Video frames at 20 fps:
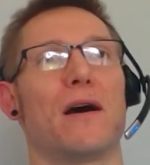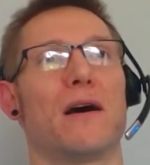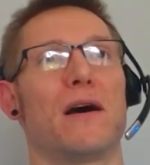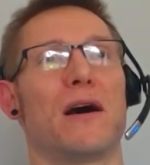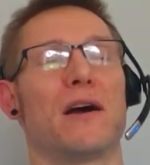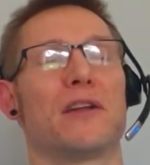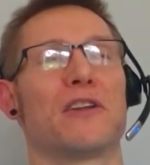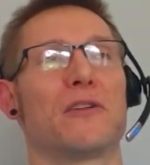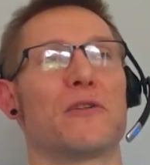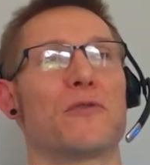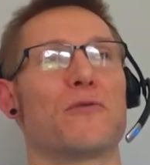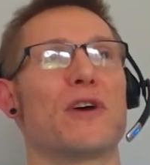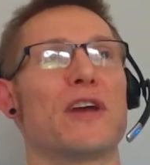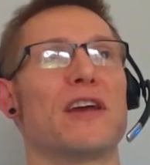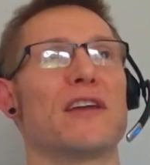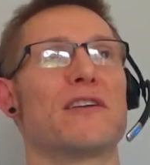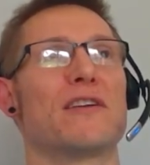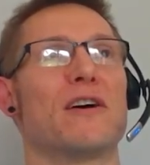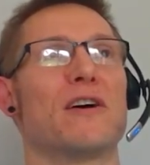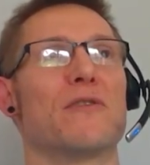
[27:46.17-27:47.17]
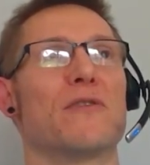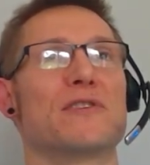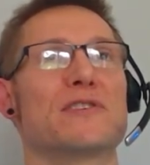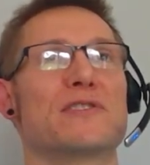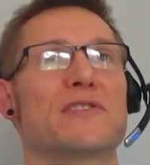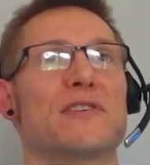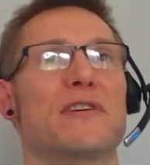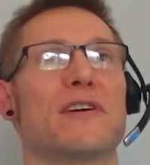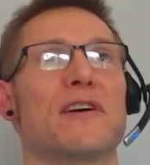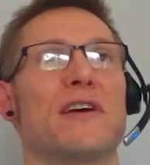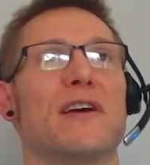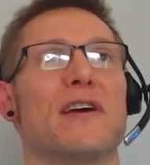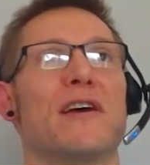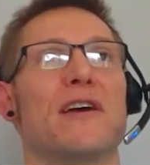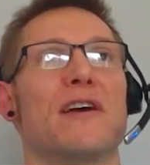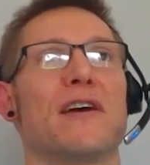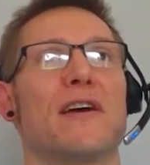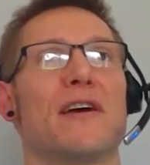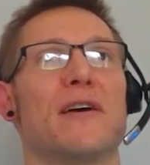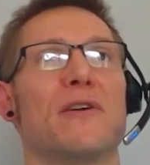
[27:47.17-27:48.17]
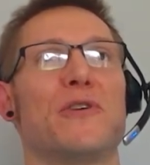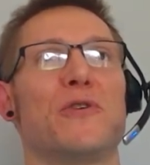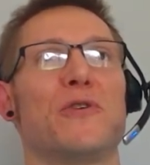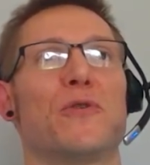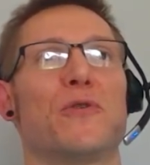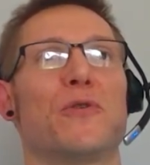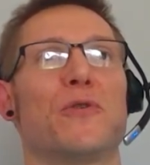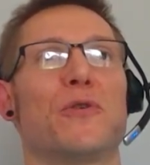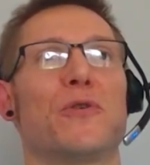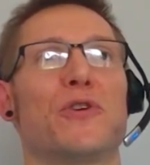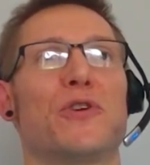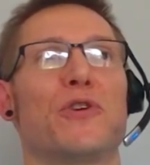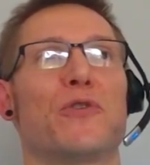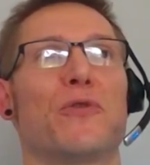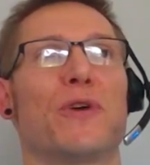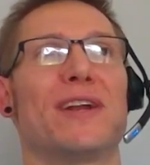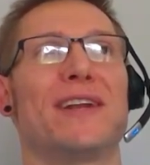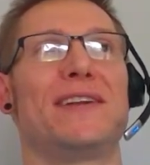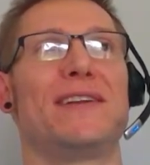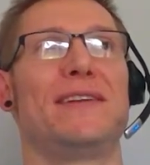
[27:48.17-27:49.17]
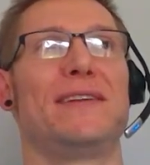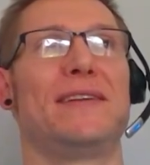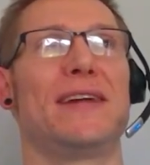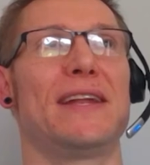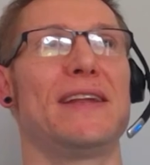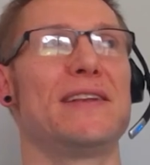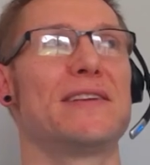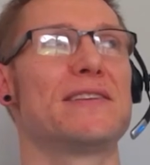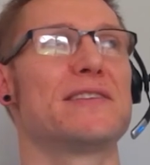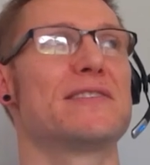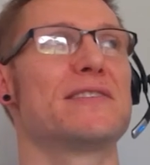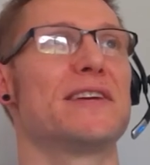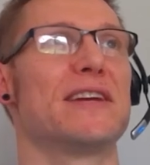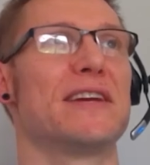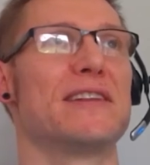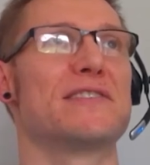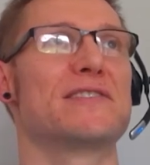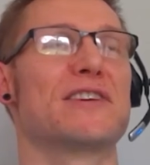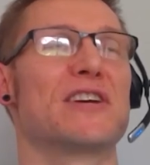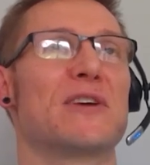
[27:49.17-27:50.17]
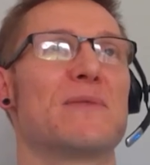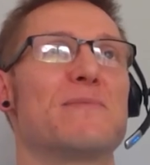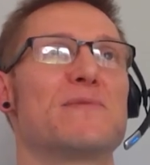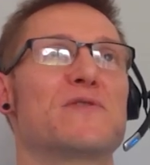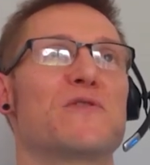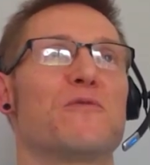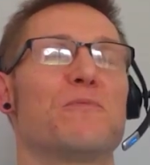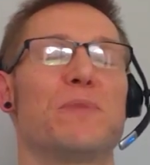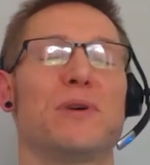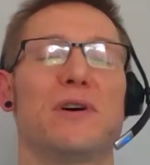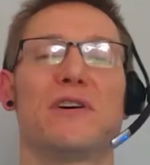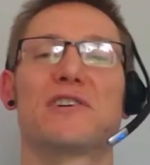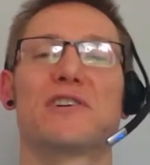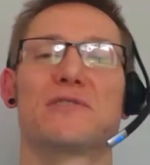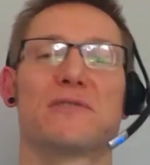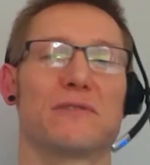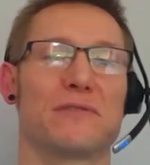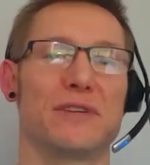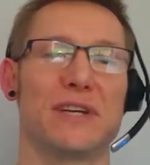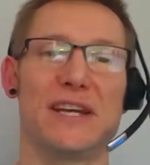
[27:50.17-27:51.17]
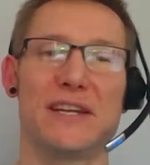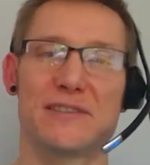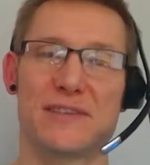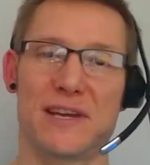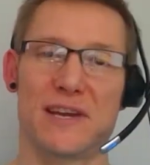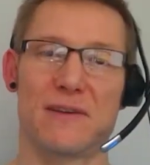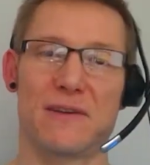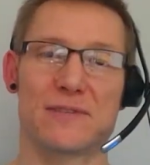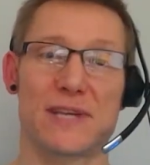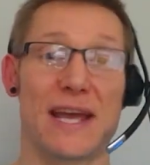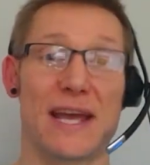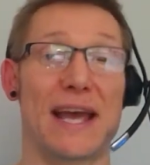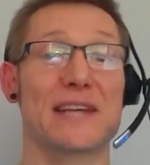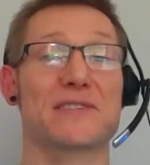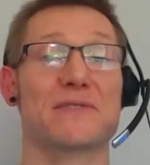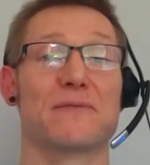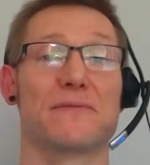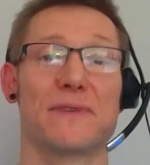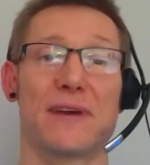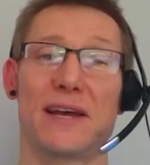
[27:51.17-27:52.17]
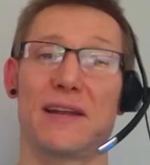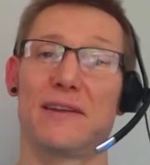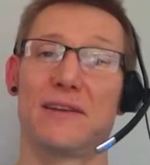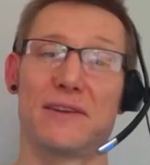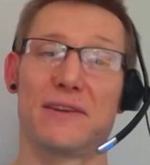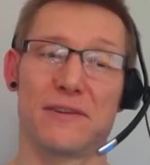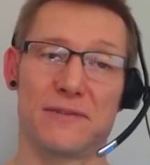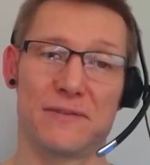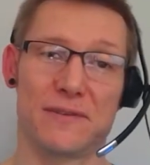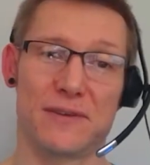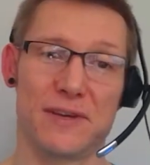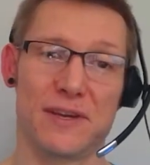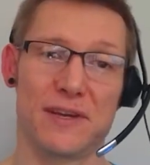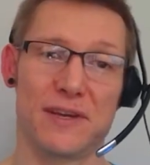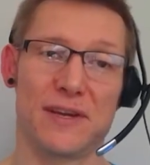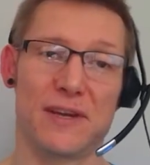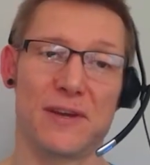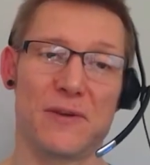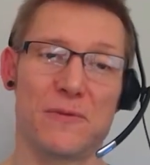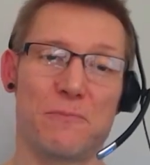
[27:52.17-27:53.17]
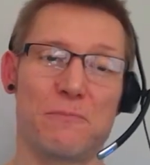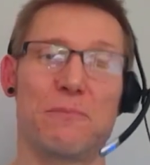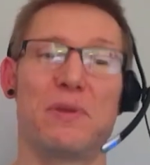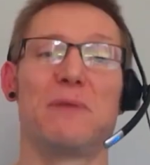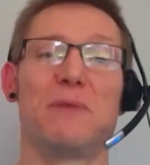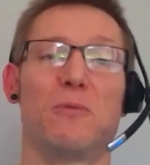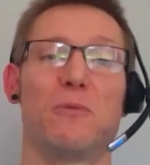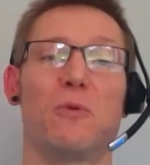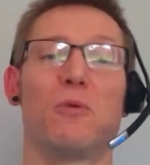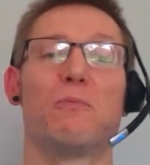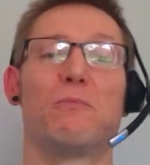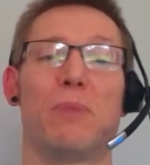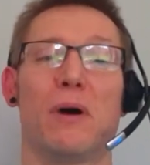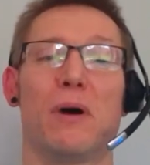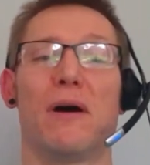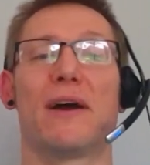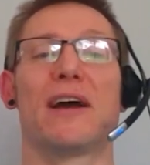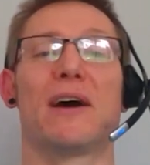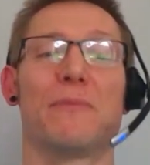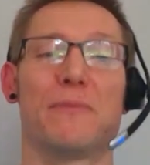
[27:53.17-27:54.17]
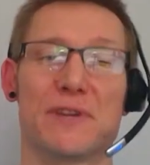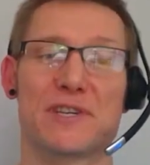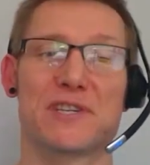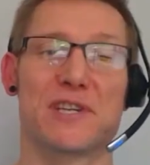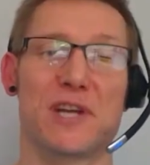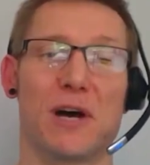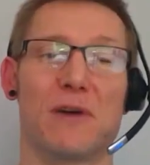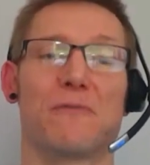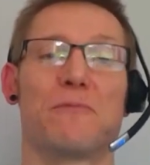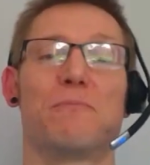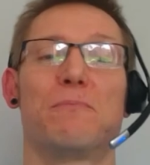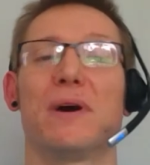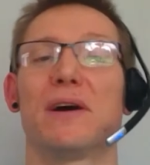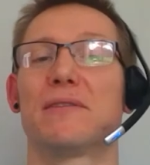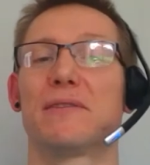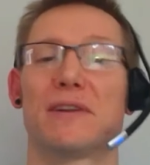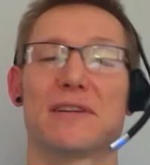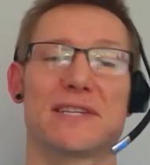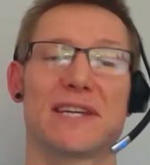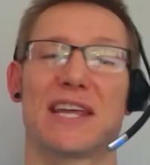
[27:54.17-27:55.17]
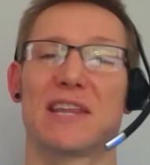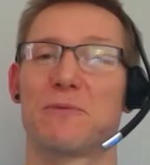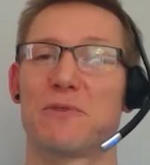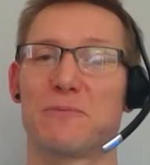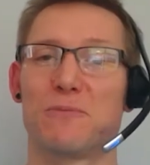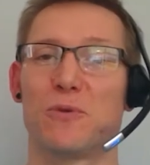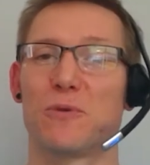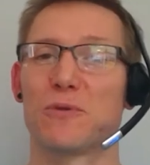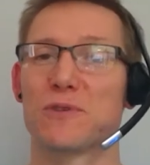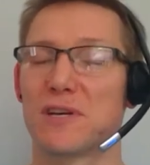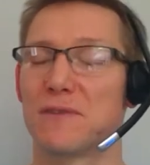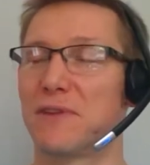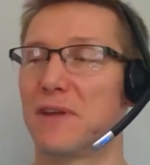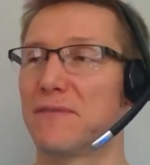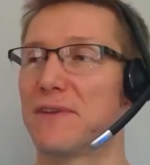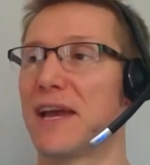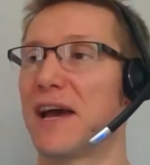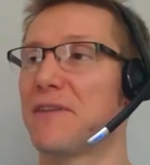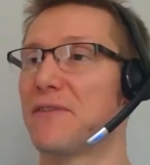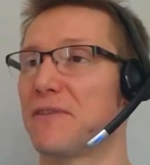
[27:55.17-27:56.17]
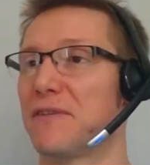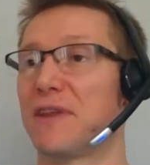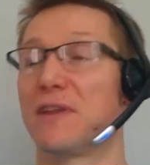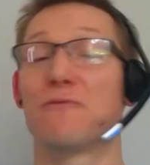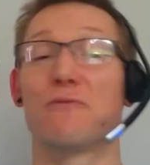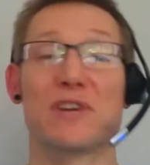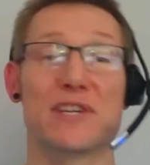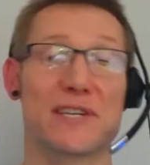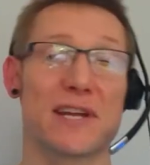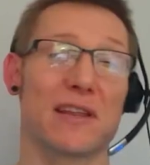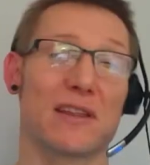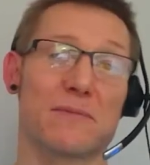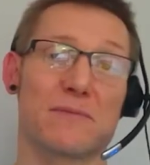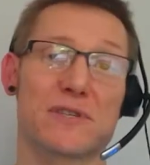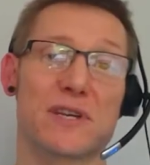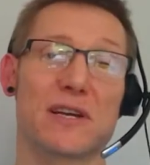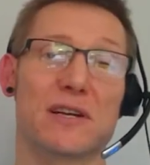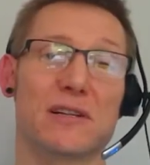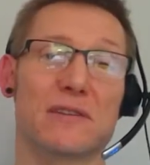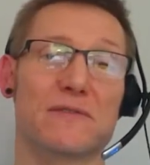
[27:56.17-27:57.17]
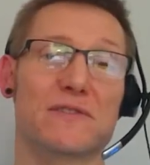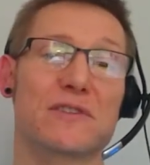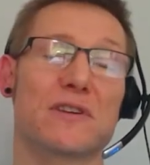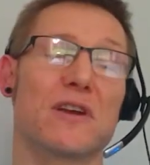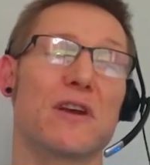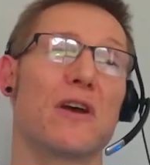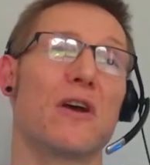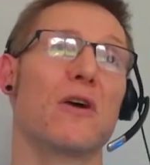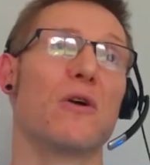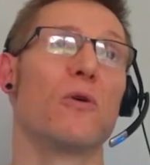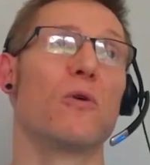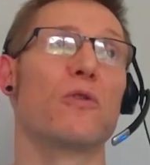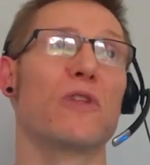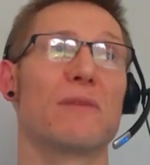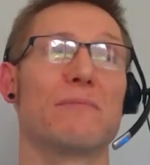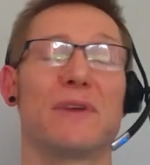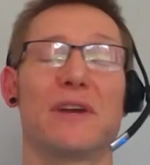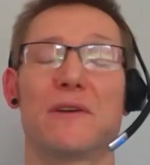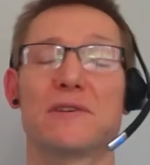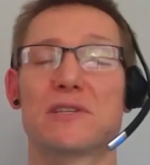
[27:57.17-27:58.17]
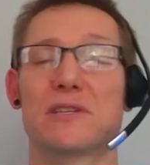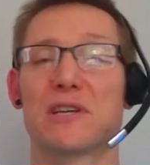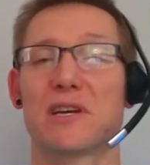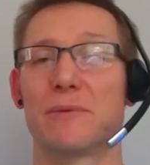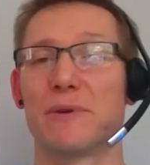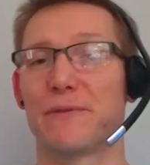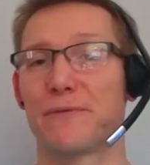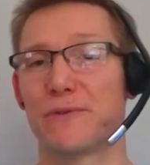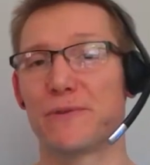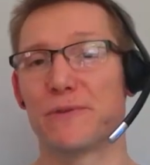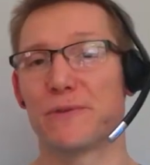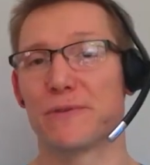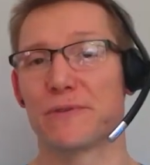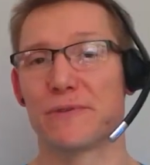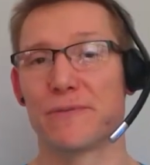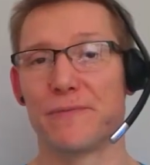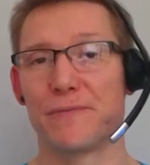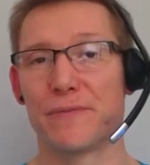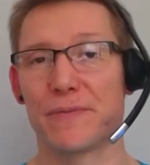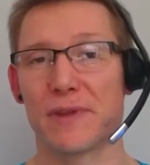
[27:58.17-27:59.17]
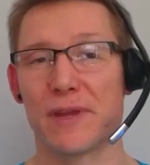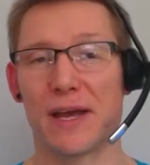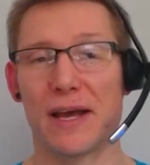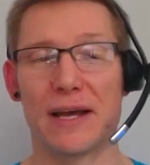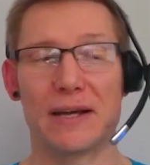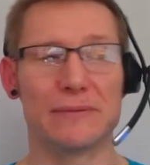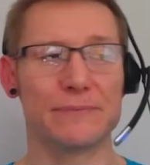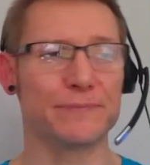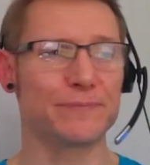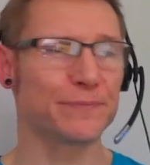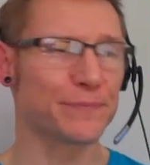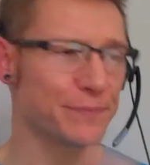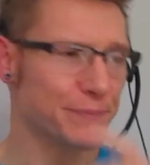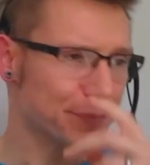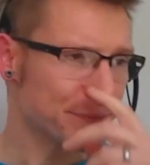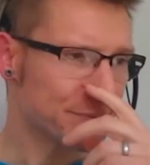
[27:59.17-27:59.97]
under the radar is that your your identity in terms of personal details has a value. People sure. will buy up this stuff, bundle it together with more stuff they've gathered, then resell it themselves, or they may use it to commit fraud. Um,